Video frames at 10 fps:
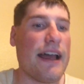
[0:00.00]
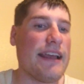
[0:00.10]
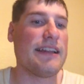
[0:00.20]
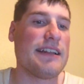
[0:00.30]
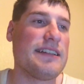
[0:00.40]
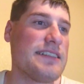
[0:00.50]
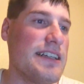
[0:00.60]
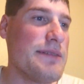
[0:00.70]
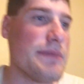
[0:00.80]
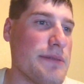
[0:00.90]
It's
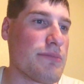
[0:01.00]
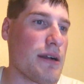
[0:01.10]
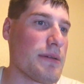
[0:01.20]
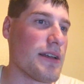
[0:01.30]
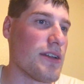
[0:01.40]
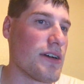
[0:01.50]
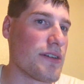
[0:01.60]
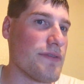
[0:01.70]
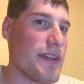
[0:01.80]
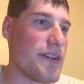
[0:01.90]
gonna be probably a
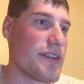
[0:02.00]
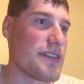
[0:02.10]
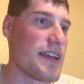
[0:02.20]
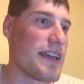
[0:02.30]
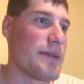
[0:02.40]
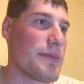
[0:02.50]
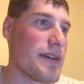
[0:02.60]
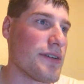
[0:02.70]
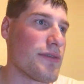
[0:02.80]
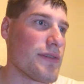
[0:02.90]
long video because I am
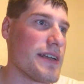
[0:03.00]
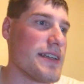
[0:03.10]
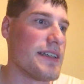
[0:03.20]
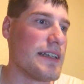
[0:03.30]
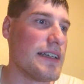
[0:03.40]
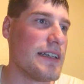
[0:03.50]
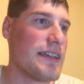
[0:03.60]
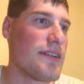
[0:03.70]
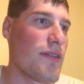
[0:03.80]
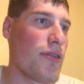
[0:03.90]
gonna read
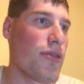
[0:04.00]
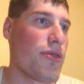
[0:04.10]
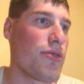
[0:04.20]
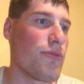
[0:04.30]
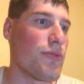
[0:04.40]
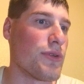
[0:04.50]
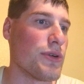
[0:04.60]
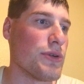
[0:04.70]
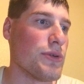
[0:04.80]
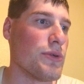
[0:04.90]

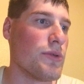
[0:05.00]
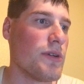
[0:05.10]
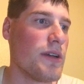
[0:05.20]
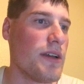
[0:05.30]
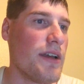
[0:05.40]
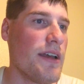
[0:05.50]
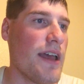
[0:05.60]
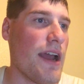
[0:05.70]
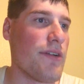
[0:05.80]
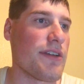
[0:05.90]
through
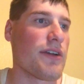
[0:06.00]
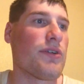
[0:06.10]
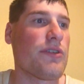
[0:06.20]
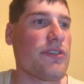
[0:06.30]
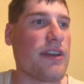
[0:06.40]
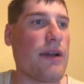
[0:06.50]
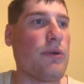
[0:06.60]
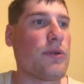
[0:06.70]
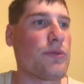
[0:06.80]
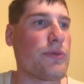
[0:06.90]
everything. Of course, I
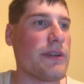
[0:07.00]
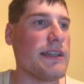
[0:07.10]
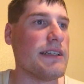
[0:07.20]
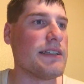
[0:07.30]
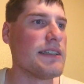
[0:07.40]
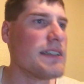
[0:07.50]
won't read.